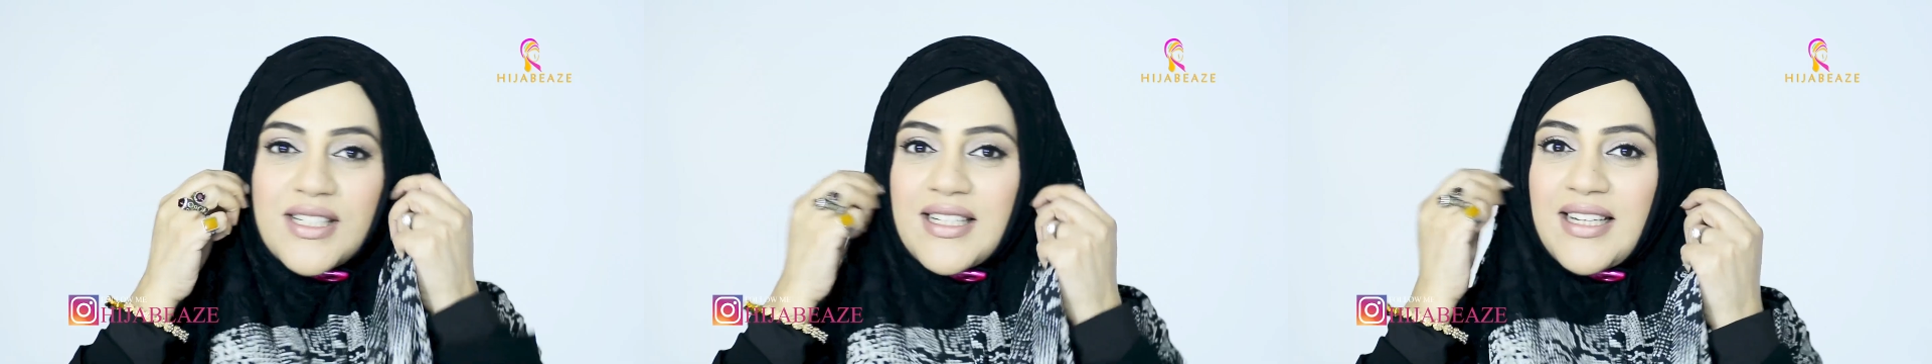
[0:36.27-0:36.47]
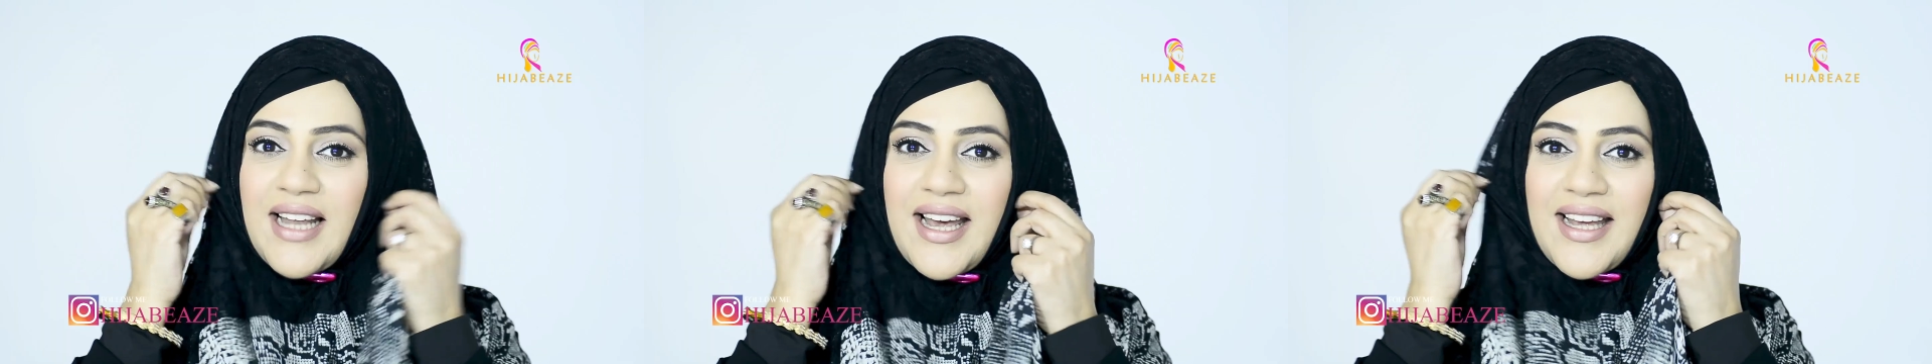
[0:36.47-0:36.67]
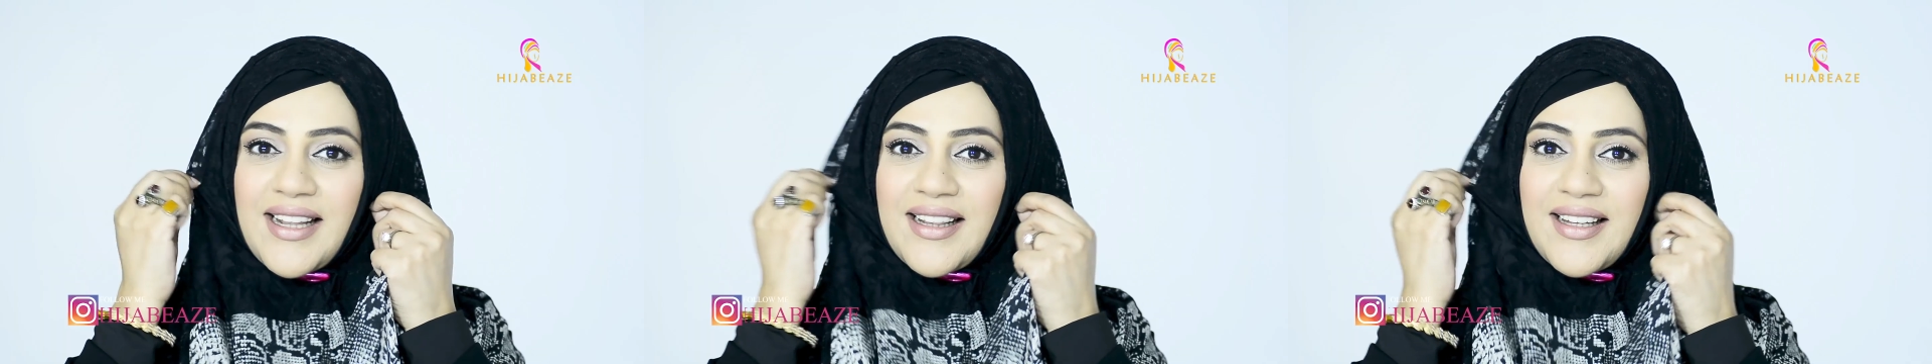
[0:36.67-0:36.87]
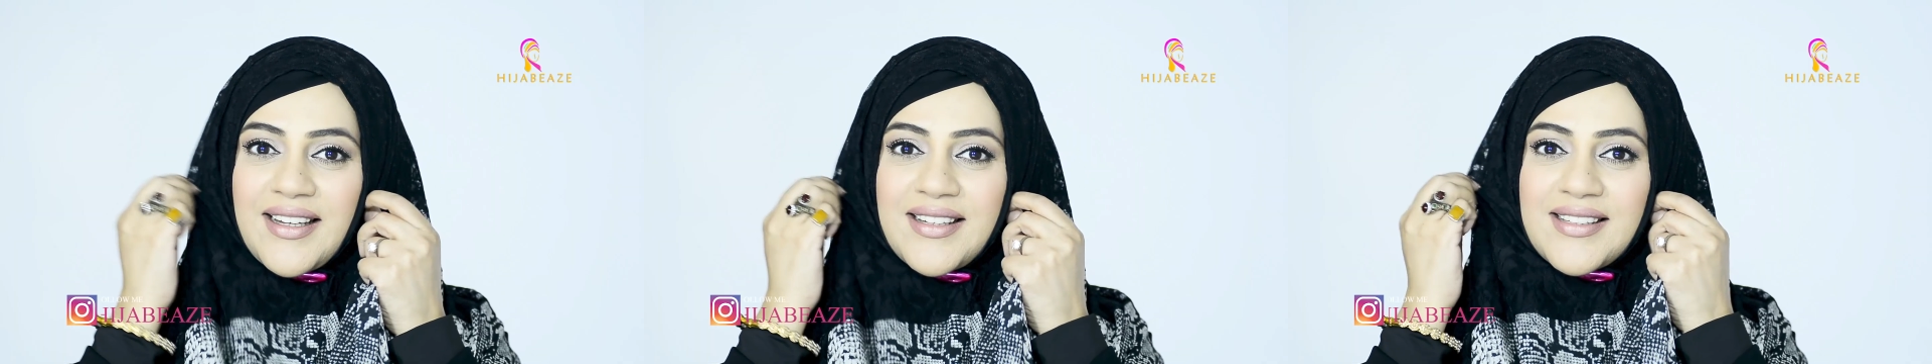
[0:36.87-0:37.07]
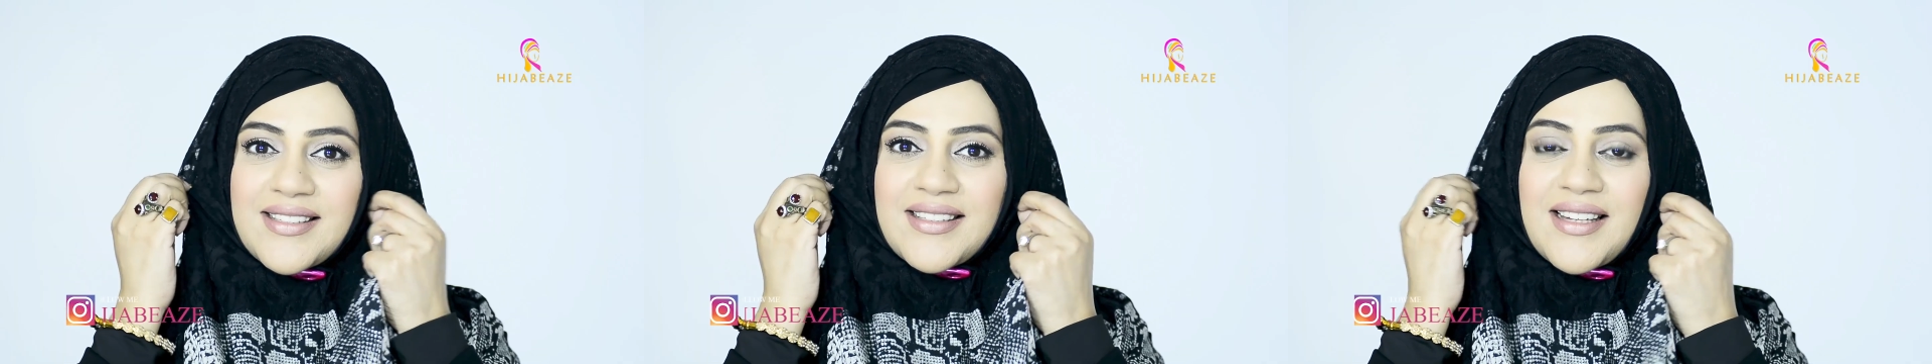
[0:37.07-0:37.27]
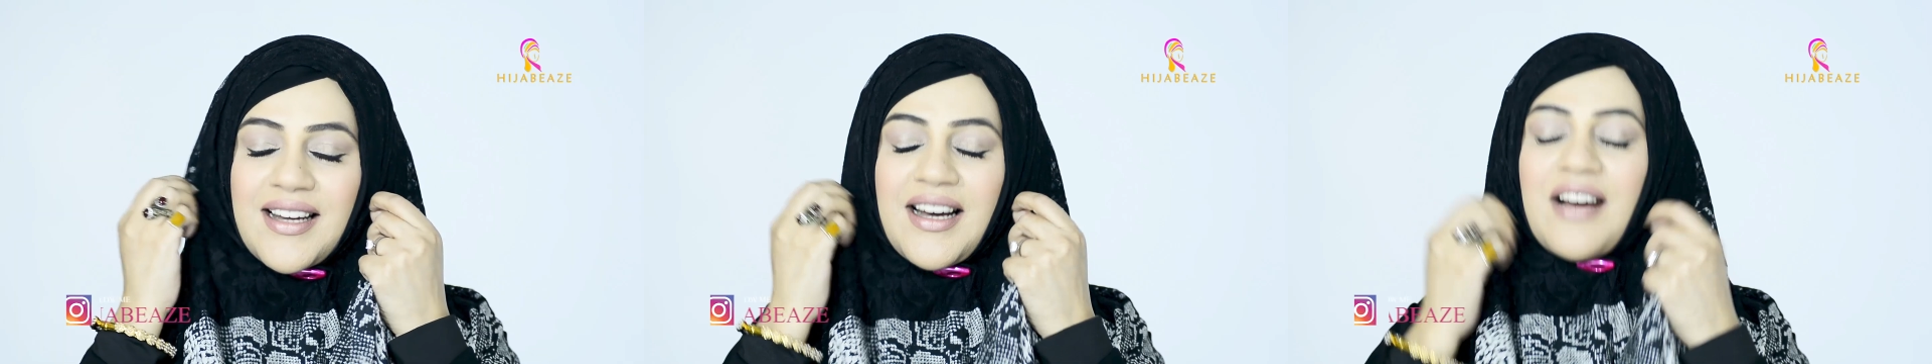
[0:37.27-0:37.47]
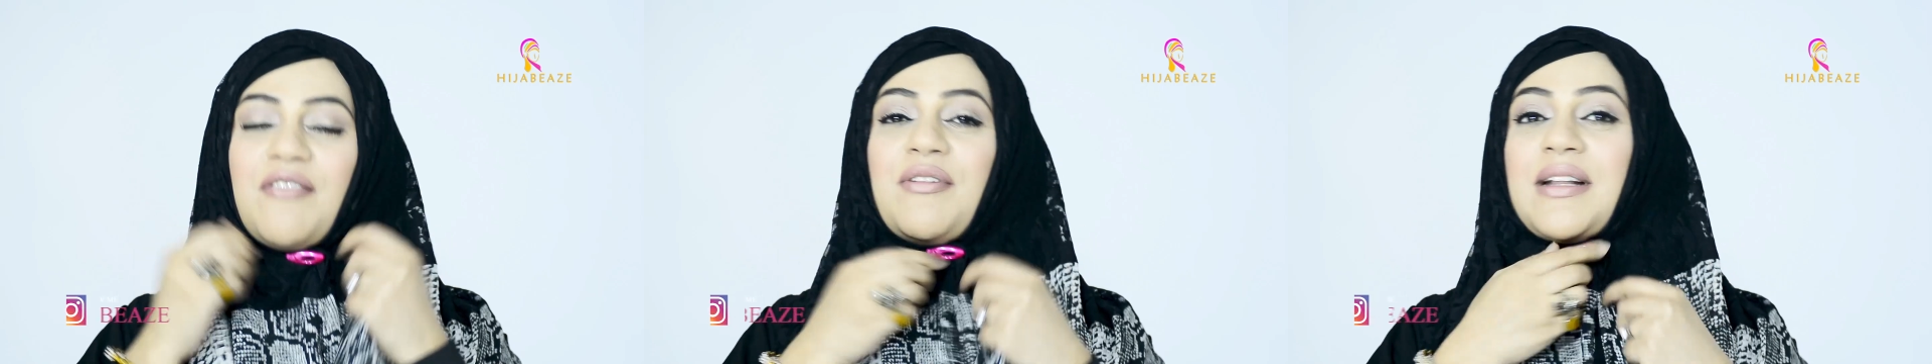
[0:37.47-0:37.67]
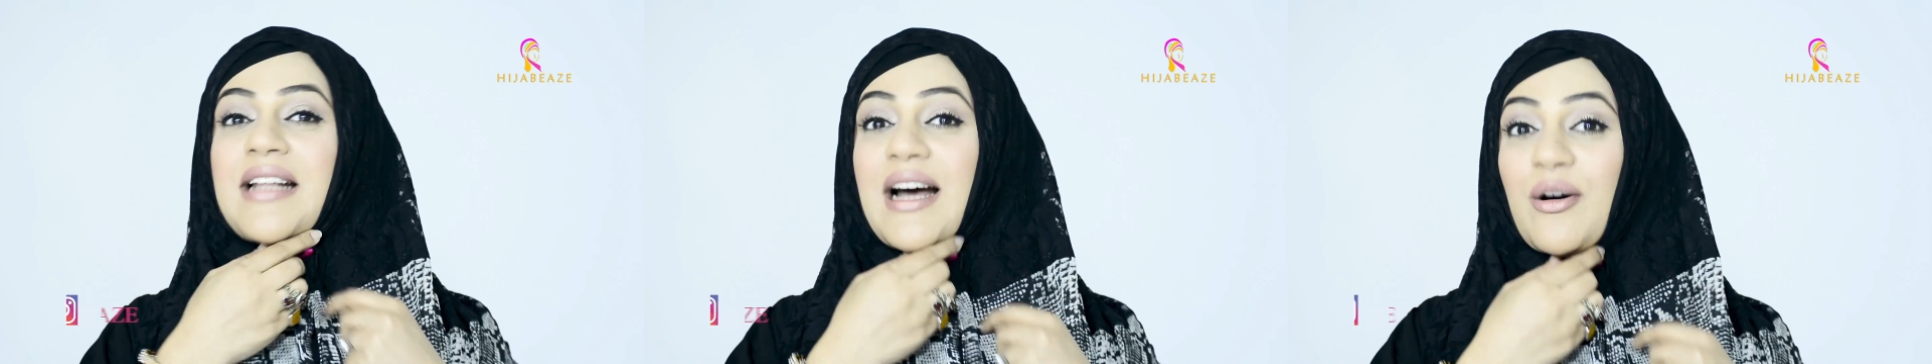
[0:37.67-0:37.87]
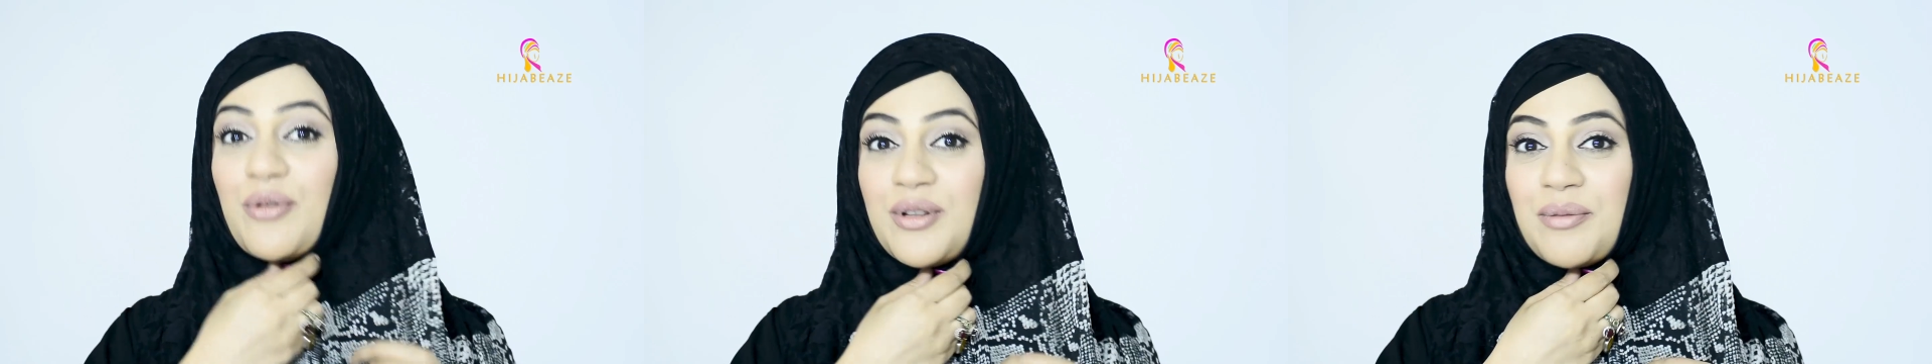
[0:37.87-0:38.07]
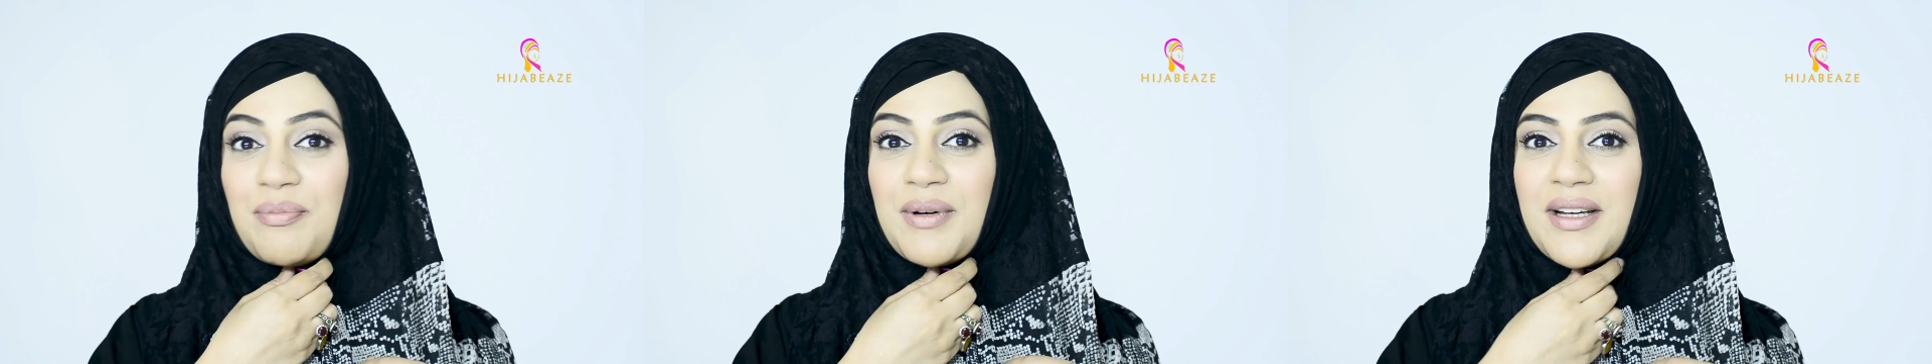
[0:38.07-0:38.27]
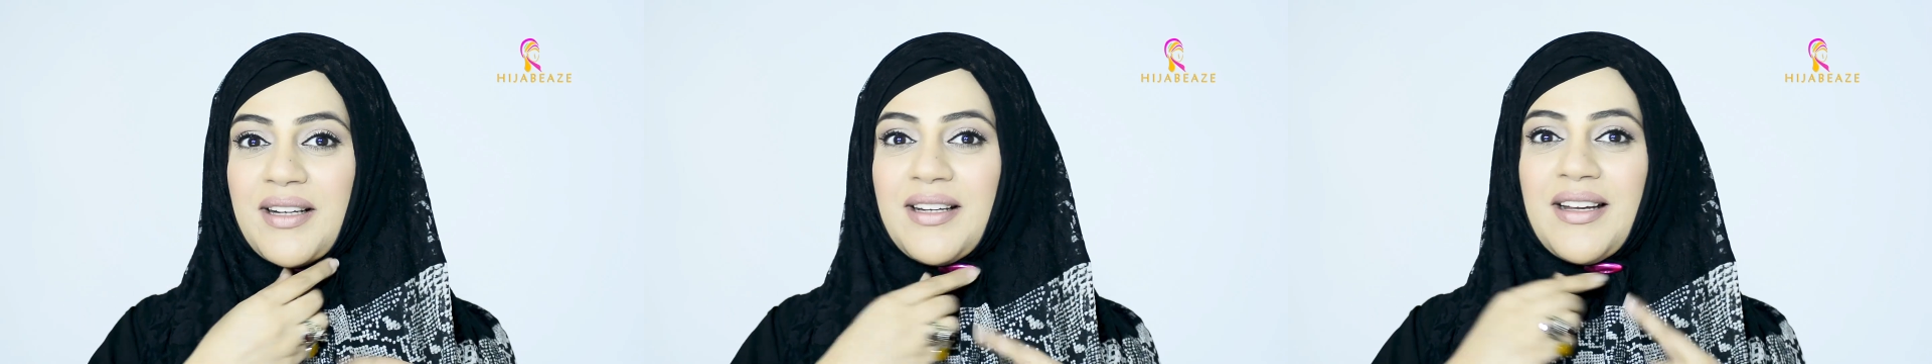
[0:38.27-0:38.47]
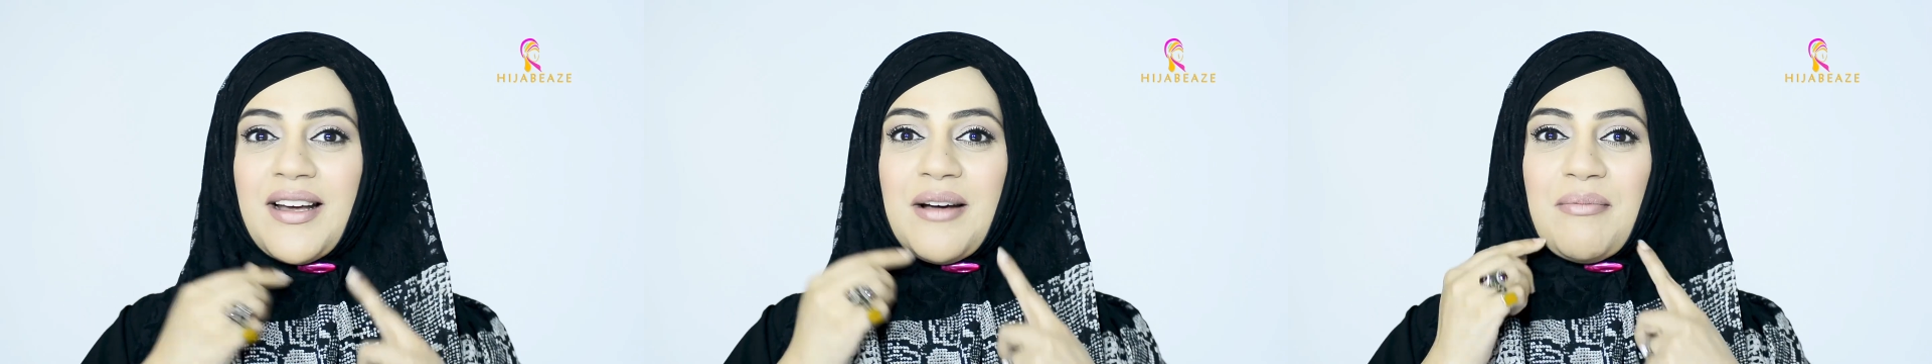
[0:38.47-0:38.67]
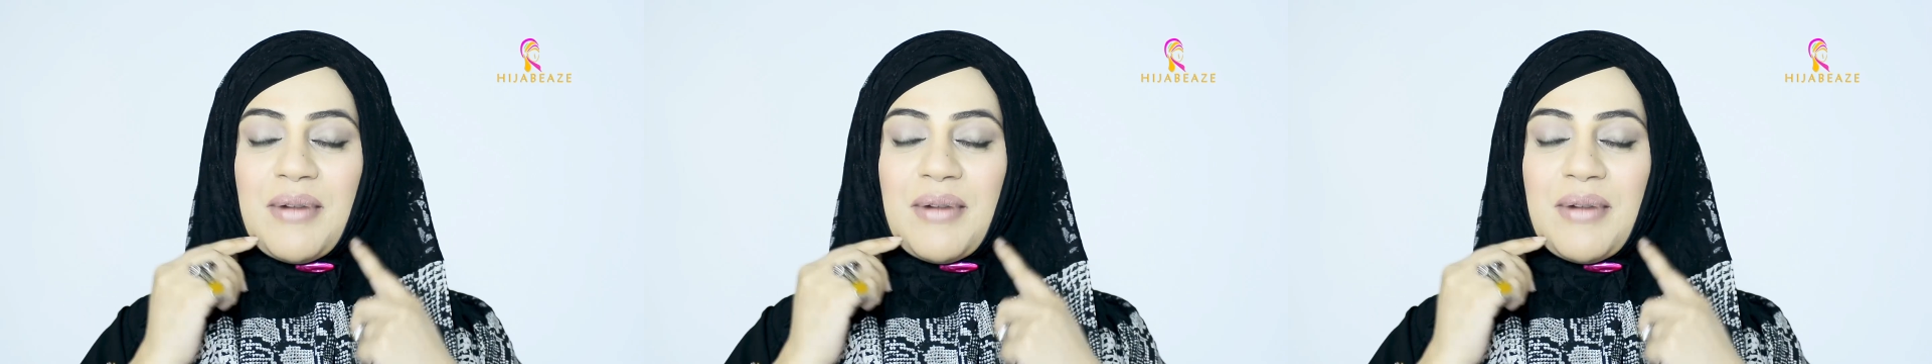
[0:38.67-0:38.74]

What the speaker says: it like this without the pin.